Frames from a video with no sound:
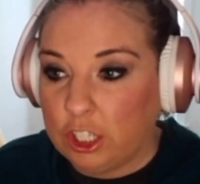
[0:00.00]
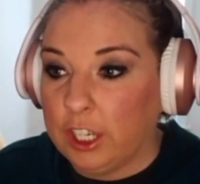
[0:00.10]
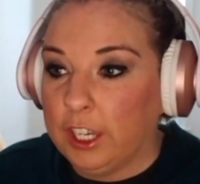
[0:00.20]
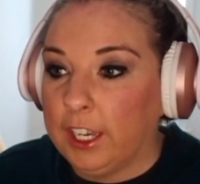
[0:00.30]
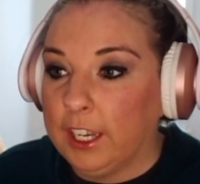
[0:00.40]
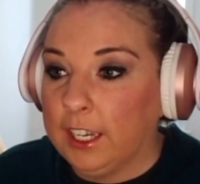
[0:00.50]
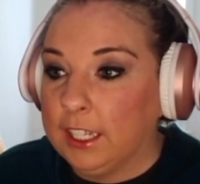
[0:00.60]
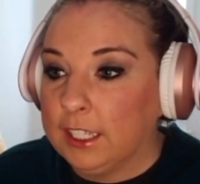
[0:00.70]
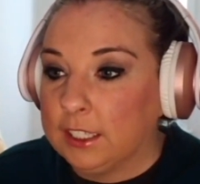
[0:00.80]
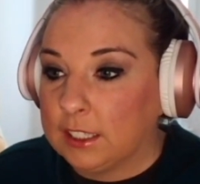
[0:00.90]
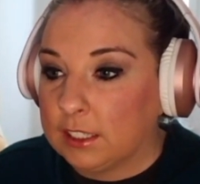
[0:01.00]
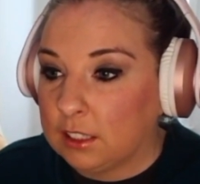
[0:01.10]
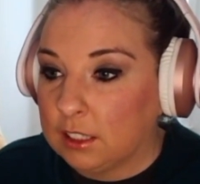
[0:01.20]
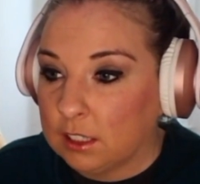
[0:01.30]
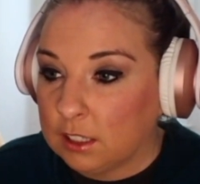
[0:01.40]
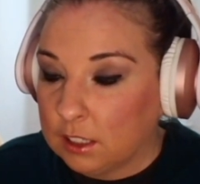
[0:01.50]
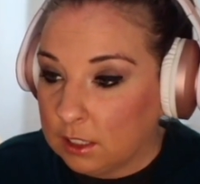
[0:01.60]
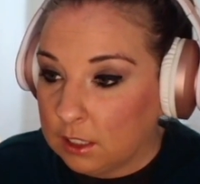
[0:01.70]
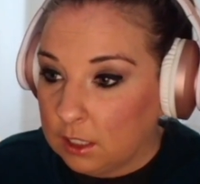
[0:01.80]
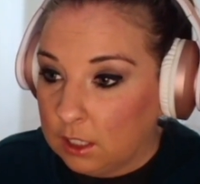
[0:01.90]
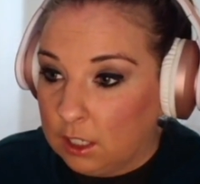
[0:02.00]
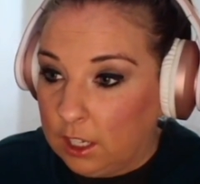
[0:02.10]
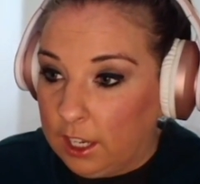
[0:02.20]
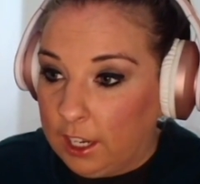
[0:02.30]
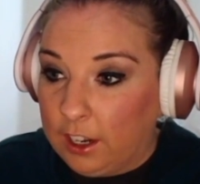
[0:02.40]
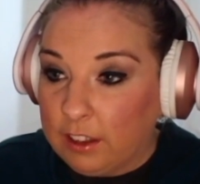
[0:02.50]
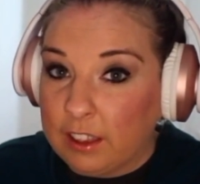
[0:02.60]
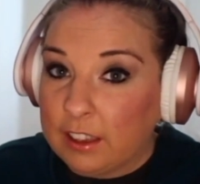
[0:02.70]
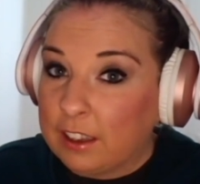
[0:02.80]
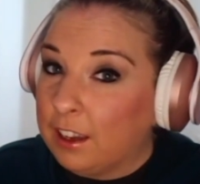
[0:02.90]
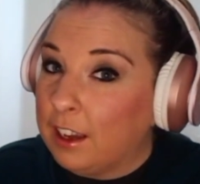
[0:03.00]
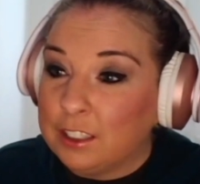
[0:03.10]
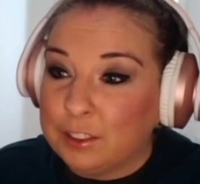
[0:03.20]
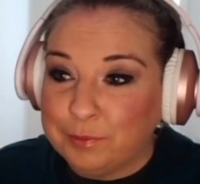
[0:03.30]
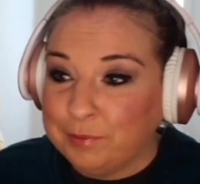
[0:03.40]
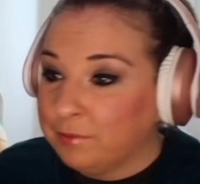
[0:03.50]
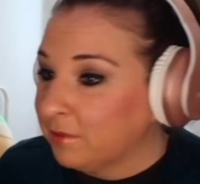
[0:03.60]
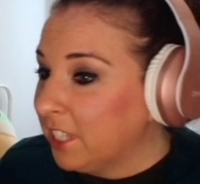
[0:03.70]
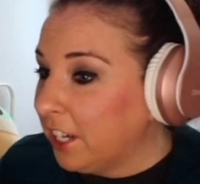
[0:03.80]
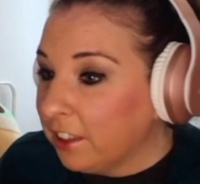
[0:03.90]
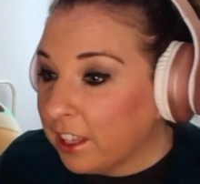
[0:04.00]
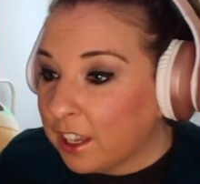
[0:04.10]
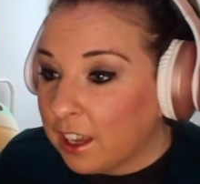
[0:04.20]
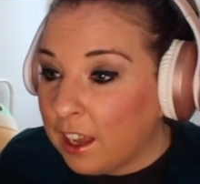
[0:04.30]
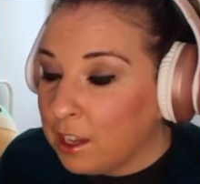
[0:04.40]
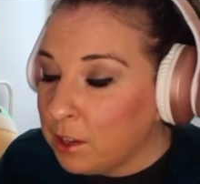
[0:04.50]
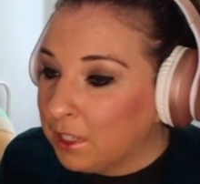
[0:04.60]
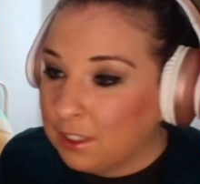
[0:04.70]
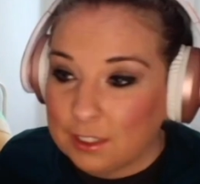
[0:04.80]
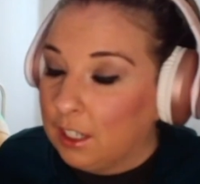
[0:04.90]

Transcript: Shit. Here they come! Here they come!